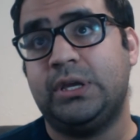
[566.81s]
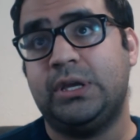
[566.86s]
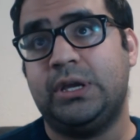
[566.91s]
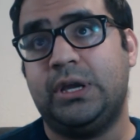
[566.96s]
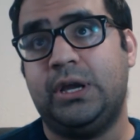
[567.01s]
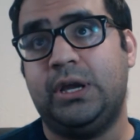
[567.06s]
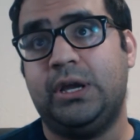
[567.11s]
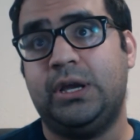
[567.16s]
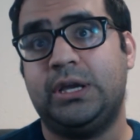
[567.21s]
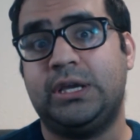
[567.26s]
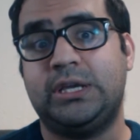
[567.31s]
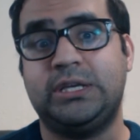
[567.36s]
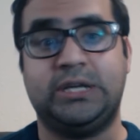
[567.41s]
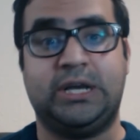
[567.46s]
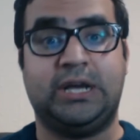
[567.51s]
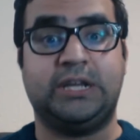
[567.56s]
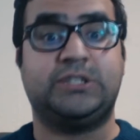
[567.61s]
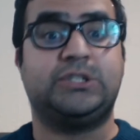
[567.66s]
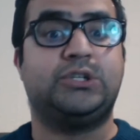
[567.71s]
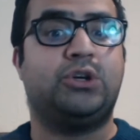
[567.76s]

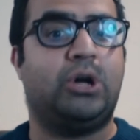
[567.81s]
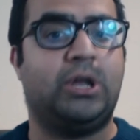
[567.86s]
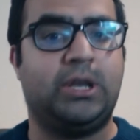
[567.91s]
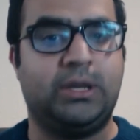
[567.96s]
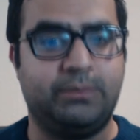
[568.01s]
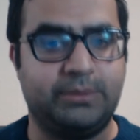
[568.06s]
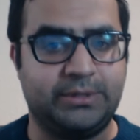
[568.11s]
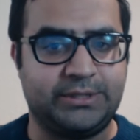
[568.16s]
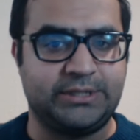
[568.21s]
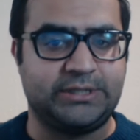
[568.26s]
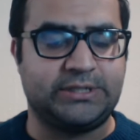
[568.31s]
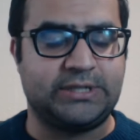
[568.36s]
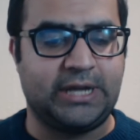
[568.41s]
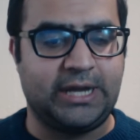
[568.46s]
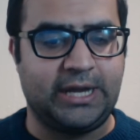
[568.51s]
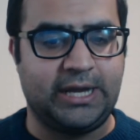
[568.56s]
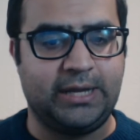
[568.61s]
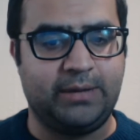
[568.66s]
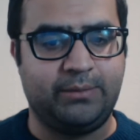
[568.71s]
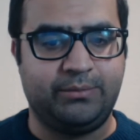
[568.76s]
Has he got a limited
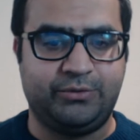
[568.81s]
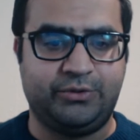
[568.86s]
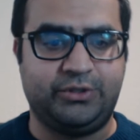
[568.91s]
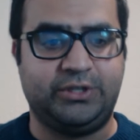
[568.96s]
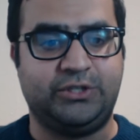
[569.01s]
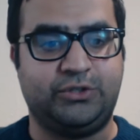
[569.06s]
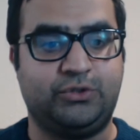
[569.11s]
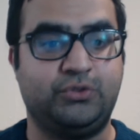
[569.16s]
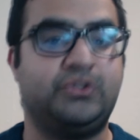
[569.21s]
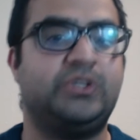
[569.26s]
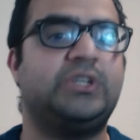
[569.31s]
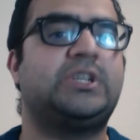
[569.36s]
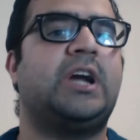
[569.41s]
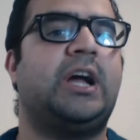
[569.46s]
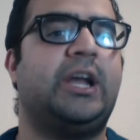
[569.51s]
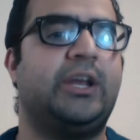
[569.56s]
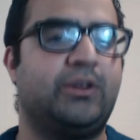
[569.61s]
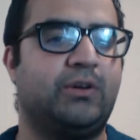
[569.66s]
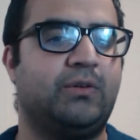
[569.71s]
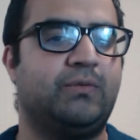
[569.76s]
time? Does he
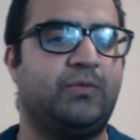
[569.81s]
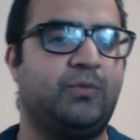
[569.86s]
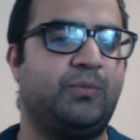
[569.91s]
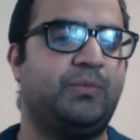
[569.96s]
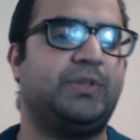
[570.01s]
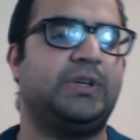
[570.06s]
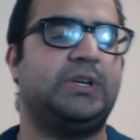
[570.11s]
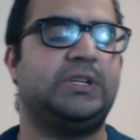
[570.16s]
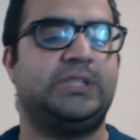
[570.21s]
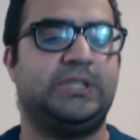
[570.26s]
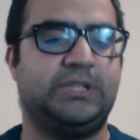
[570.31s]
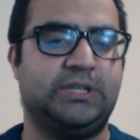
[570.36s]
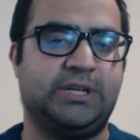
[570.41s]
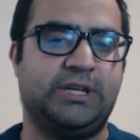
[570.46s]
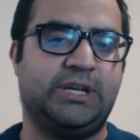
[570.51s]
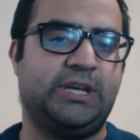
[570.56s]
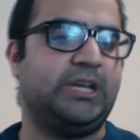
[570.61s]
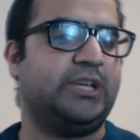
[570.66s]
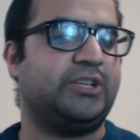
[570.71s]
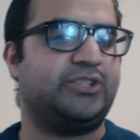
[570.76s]
carry on from 13 and
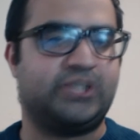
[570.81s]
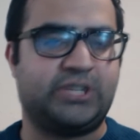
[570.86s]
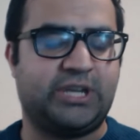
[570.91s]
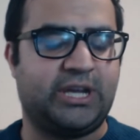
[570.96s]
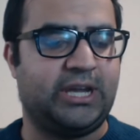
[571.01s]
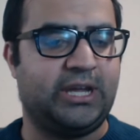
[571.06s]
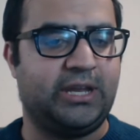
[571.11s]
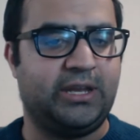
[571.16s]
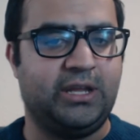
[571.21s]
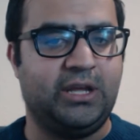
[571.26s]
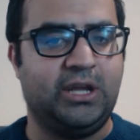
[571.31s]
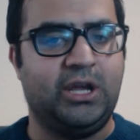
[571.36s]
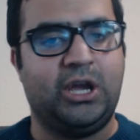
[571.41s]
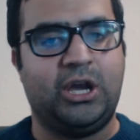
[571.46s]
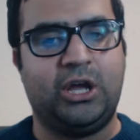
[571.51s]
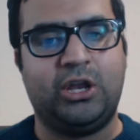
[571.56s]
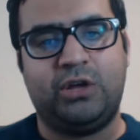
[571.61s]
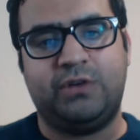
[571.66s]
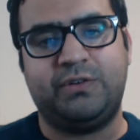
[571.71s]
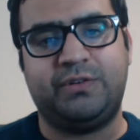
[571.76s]
age again?
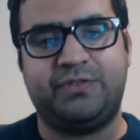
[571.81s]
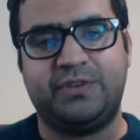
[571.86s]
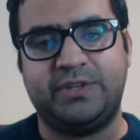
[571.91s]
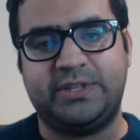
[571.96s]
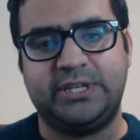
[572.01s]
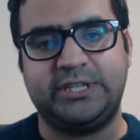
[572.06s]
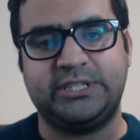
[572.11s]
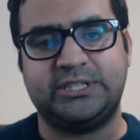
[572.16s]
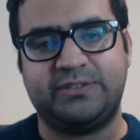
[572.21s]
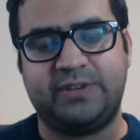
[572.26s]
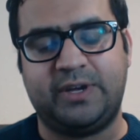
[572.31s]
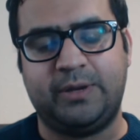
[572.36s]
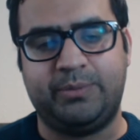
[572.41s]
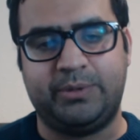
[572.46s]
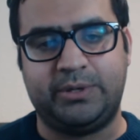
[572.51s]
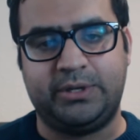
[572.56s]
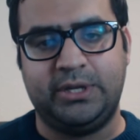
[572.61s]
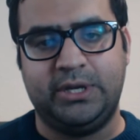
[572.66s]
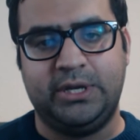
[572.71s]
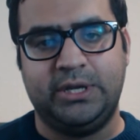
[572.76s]
A lot of different things have
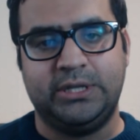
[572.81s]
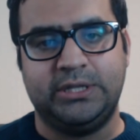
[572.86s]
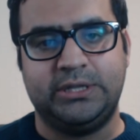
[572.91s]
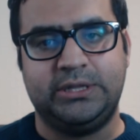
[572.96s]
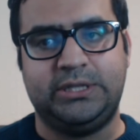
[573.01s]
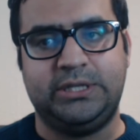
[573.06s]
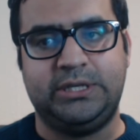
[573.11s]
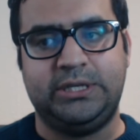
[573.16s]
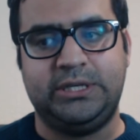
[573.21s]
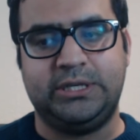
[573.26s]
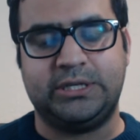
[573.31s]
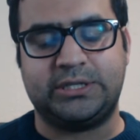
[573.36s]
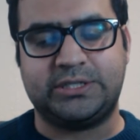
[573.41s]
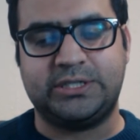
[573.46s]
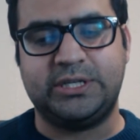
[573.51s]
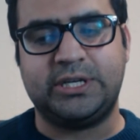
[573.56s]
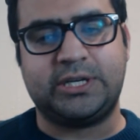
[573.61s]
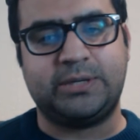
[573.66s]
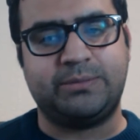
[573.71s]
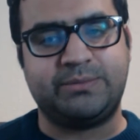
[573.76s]
happened. The
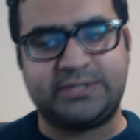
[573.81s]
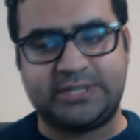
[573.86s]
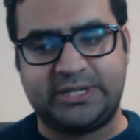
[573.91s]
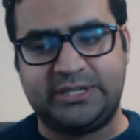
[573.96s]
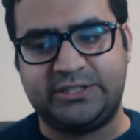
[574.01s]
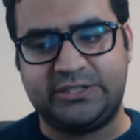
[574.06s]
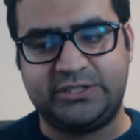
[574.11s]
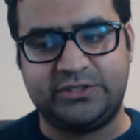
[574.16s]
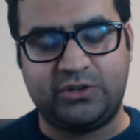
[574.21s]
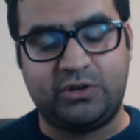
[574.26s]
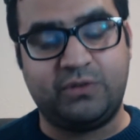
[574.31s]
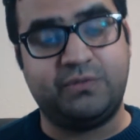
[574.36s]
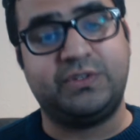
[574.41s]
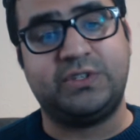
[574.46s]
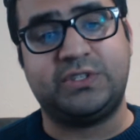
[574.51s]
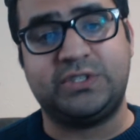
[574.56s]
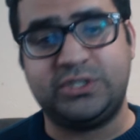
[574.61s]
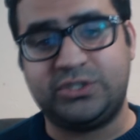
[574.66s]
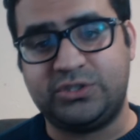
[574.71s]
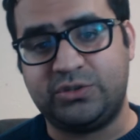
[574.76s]
circumstances of
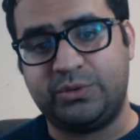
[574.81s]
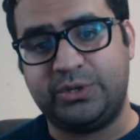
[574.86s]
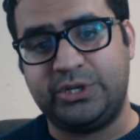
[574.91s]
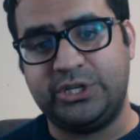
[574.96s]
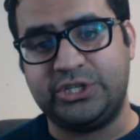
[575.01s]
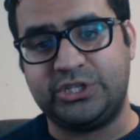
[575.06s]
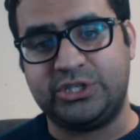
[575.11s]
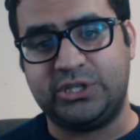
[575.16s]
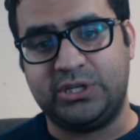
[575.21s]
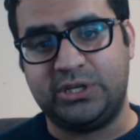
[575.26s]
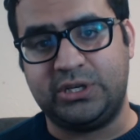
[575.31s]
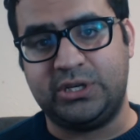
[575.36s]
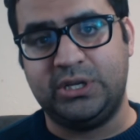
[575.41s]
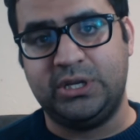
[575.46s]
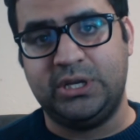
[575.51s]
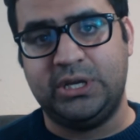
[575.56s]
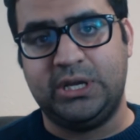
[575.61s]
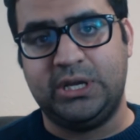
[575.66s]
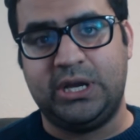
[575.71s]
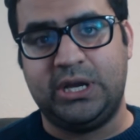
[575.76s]
this situation
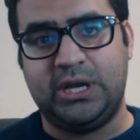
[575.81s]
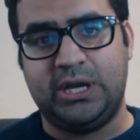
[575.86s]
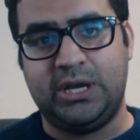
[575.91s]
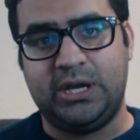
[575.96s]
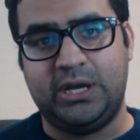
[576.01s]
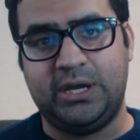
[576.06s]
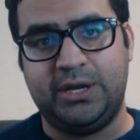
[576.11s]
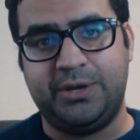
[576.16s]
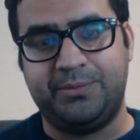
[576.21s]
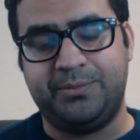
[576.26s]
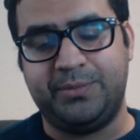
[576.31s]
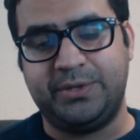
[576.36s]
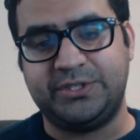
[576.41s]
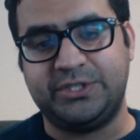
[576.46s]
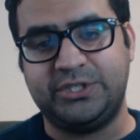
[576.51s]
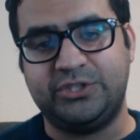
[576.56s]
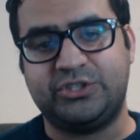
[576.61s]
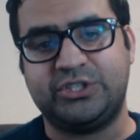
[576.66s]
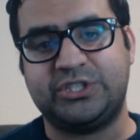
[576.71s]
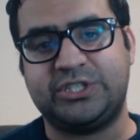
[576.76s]
is
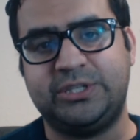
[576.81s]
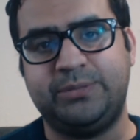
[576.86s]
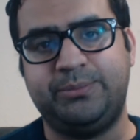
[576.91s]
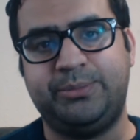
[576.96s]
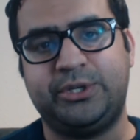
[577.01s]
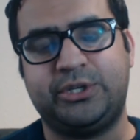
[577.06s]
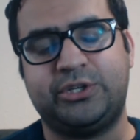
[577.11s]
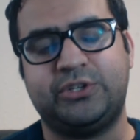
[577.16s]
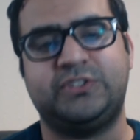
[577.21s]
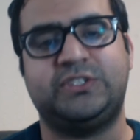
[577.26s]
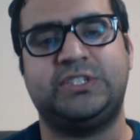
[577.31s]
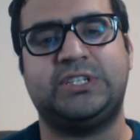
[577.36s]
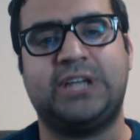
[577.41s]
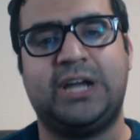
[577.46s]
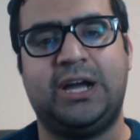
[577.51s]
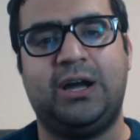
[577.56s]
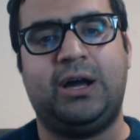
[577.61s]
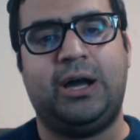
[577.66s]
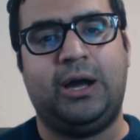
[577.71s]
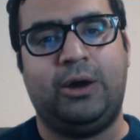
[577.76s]
interesting, because he
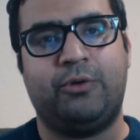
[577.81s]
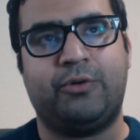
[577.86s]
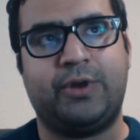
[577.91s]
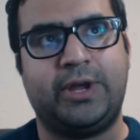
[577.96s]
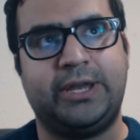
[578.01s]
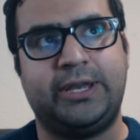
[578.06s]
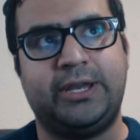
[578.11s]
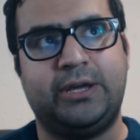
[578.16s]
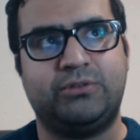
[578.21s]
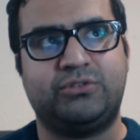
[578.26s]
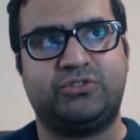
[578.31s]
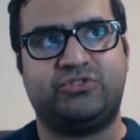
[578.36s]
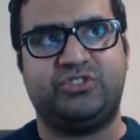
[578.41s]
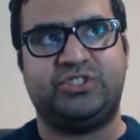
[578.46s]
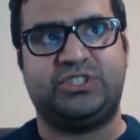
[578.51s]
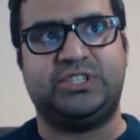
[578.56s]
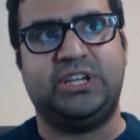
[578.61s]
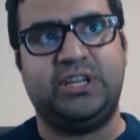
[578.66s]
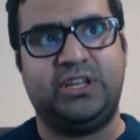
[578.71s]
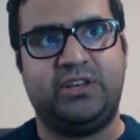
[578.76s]
can't outright now just
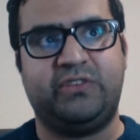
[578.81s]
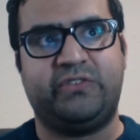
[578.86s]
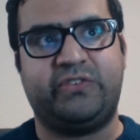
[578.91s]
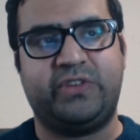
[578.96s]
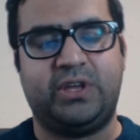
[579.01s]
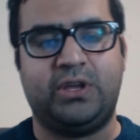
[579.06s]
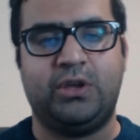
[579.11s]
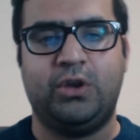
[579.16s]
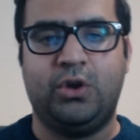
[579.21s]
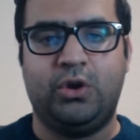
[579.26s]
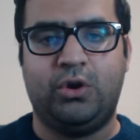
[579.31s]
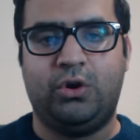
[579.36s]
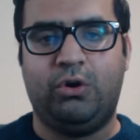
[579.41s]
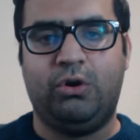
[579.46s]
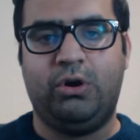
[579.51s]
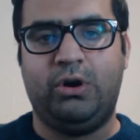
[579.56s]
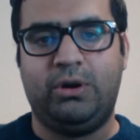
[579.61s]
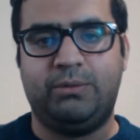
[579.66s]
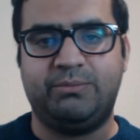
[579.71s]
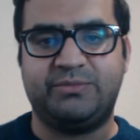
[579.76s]
return and say,
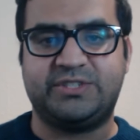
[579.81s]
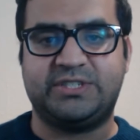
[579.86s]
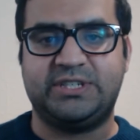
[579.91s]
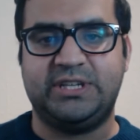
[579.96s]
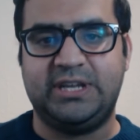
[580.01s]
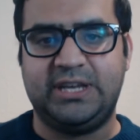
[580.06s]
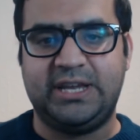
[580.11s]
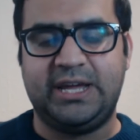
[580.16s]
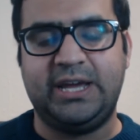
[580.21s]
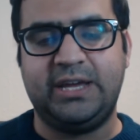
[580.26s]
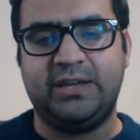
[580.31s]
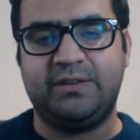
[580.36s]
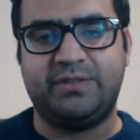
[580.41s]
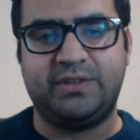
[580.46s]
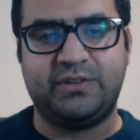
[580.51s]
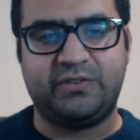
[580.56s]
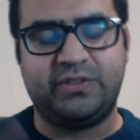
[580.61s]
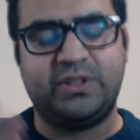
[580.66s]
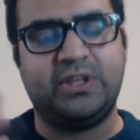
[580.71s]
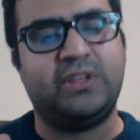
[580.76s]
"Oh, I'm still
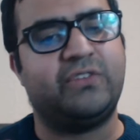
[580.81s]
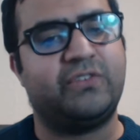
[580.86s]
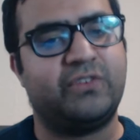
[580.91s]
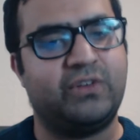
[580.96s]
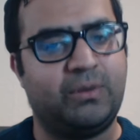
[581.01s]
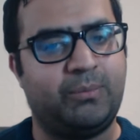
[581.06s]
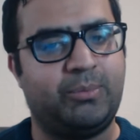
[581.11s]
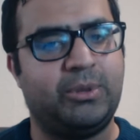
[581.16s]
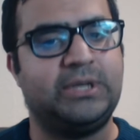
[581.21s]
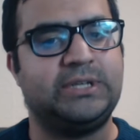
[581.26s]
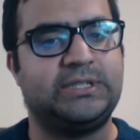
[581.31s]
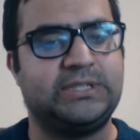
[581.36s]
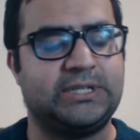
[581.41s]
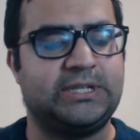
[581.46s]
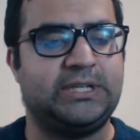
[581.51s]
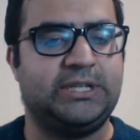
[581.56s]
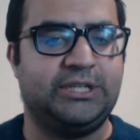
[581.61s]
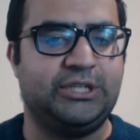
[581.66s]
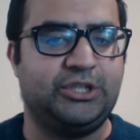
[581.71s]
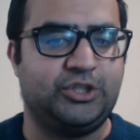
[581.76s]
alive." There's
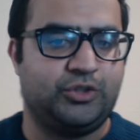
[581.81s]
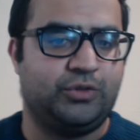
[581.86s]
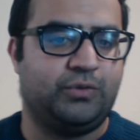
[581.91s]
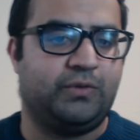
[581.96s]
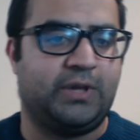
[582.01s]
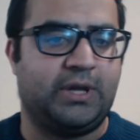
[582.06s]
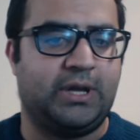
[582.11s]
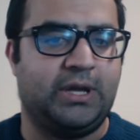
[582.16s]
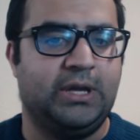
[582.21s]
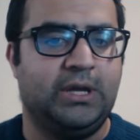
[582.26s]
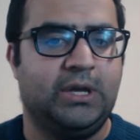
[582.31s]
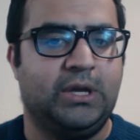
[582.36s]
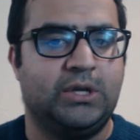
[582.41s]
politically an issue there.